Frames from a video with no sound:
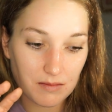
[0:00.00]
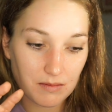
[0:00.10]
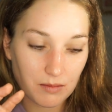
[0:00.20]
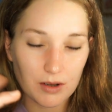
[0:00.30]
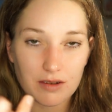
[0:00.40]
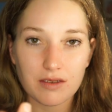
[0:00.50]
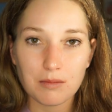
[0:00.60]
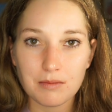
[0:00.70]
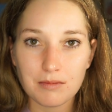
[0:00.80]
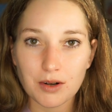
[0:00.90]
of the
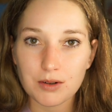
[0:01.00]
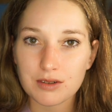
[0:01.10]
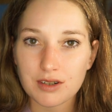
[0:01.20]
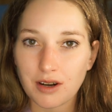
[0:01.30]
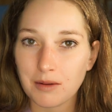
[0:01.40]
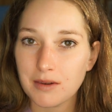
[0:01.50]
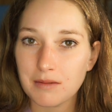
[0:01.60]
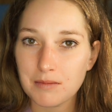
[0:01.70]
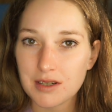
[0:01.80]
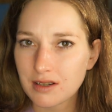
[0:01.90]
most
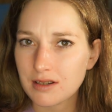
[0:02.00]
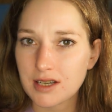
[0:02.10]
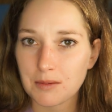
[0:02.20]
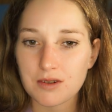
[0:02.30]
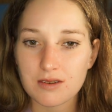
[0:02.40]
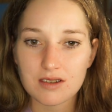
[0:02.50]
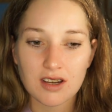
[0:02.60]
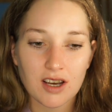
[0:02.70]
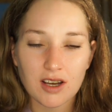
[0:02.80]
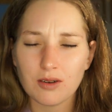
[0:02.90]
common misconceptions.
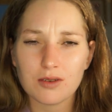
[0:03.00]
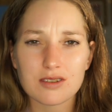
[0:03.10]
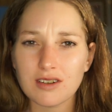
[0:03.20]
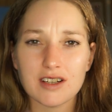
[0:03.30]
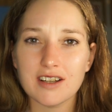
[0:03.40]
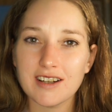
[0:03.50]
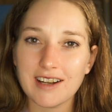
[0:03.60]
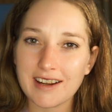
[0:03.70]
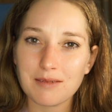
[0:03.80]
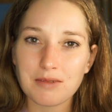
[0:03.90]
Also in the,
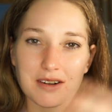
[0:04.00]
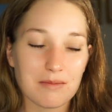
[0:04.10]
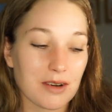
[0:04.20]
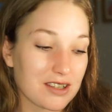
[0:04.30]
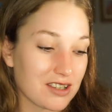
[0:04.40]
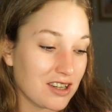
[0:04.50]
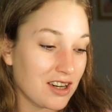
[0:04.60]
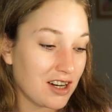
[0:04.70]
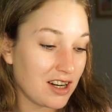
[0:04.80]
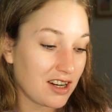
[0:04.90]
like, pretty much
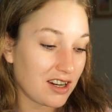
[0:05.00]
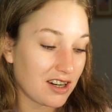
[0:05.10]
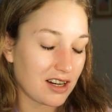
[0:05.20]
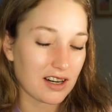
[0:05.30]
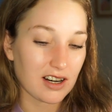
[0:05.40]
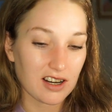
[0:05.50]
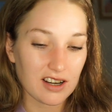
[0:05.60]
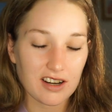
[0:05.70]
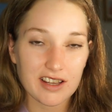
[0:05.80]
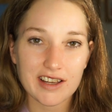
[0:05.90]

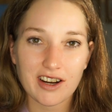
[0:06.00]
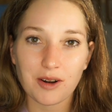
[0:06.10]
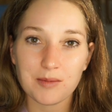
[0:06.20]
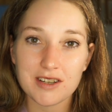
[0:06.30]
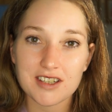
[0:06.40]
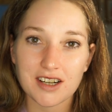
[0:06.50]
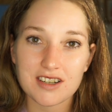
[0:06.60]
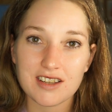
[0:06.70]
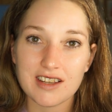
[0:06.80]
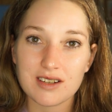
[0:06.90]
in the comment
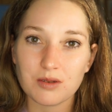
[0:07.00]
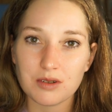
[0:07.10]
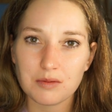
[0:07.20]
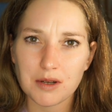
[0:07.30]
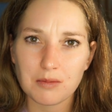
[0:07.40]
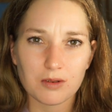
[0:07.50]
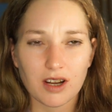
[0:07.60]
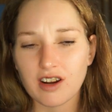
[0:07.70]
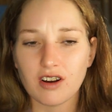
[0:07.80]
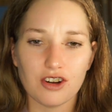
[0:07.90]
section, there's always people
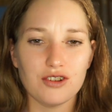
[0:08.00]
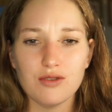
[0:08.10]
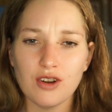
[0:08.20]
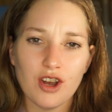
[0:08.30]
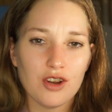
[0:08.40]
like, oh, you